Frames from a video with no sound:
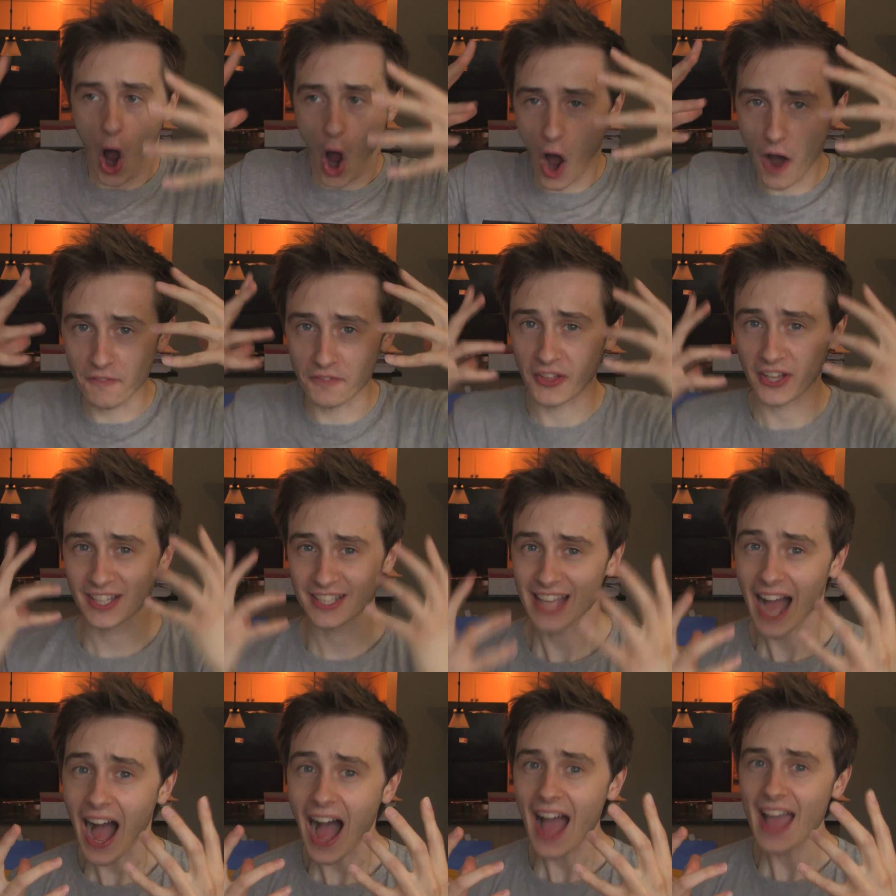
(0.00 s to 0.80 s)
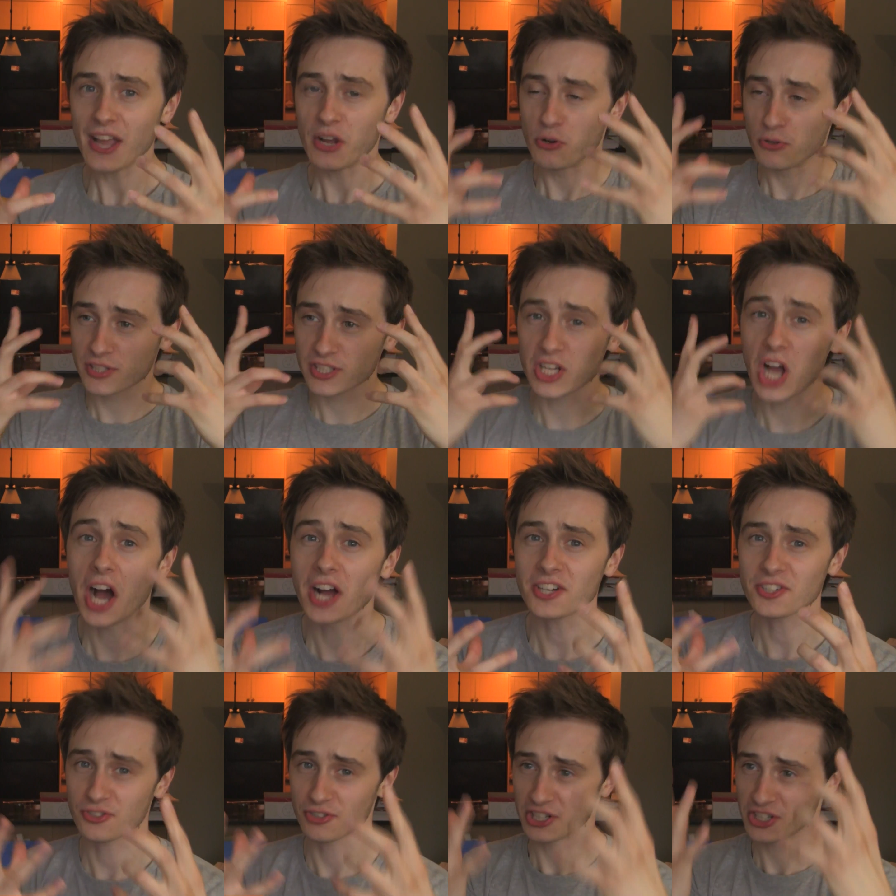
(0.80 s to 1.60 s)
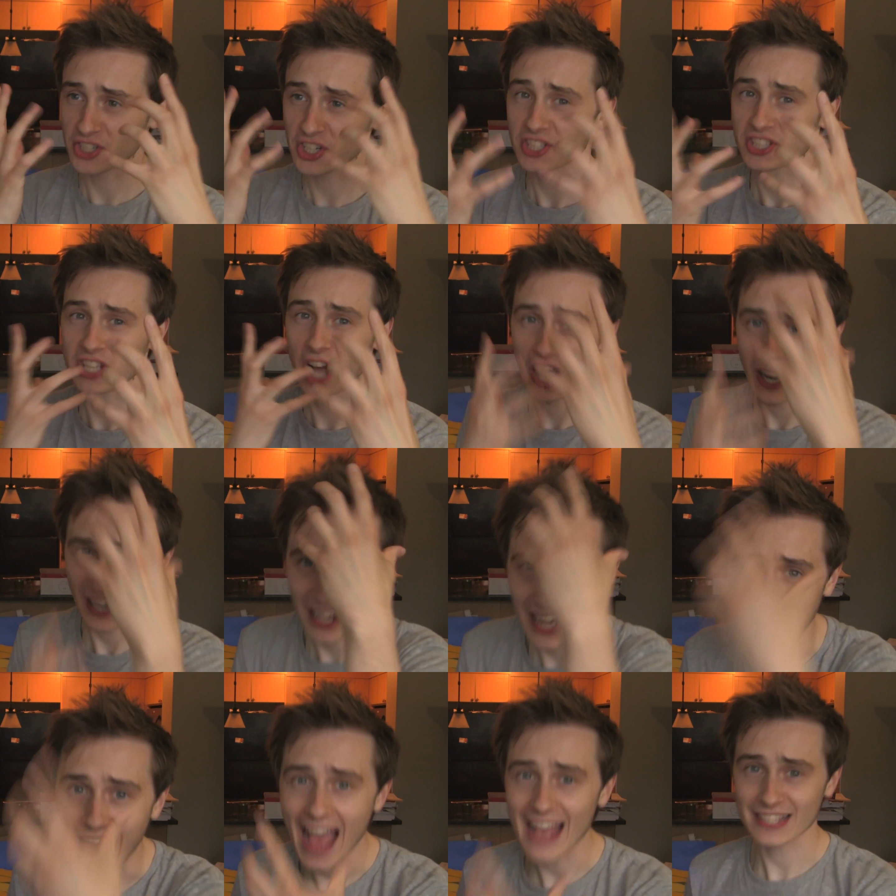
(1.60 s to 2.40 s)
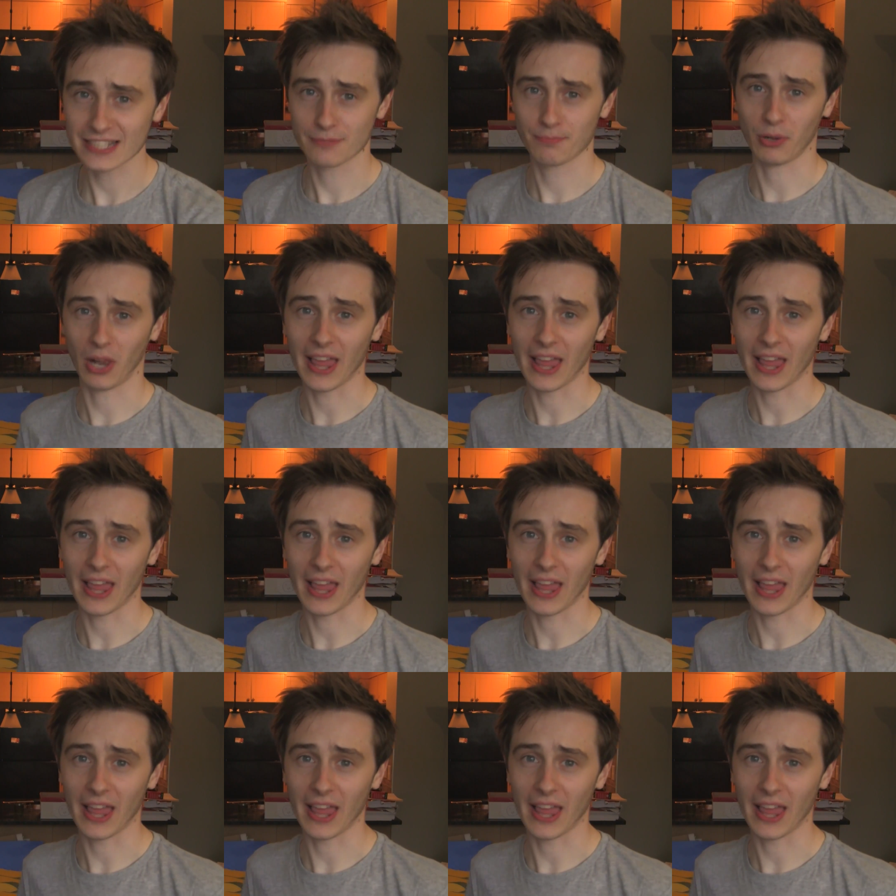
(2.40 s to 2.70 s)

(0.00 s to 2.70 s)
of the guy whose country just got last